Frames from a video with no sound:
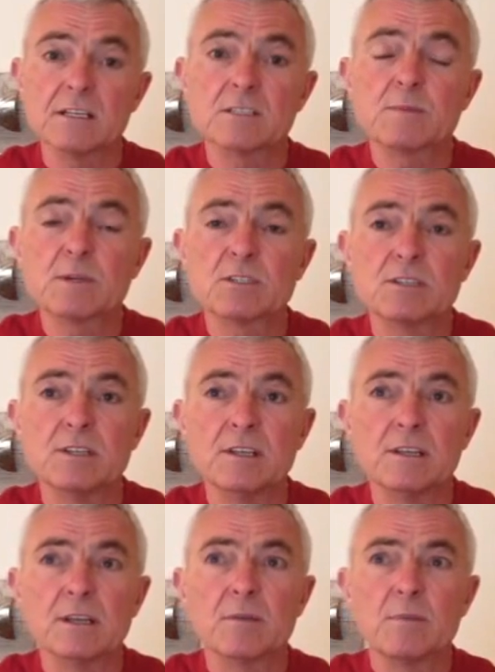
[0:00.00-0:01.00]
especially in
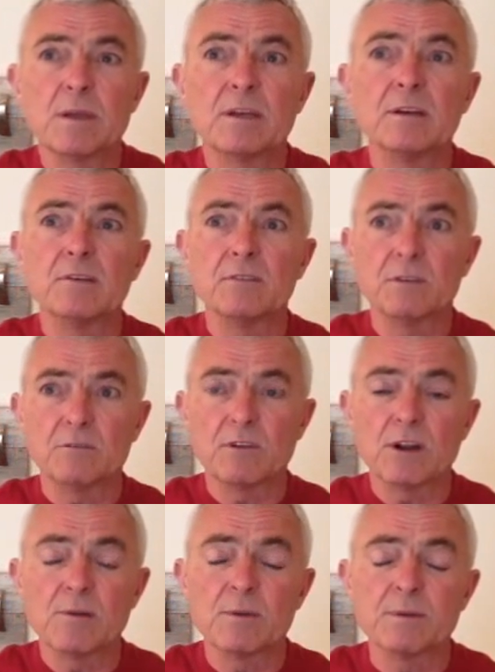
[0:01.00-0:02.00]
the competitive
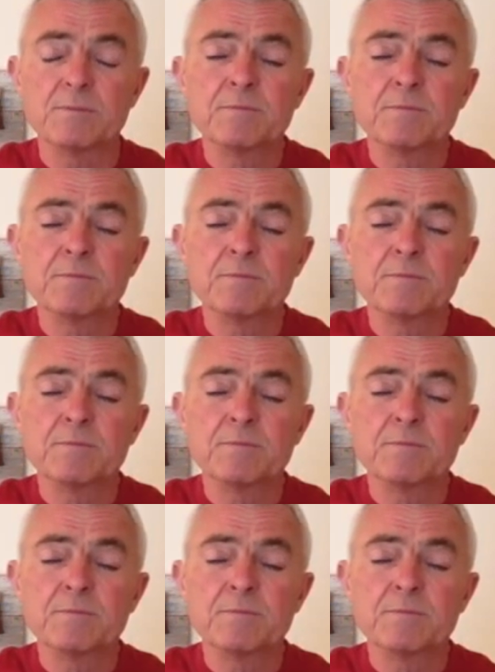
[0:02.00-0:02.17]
environment.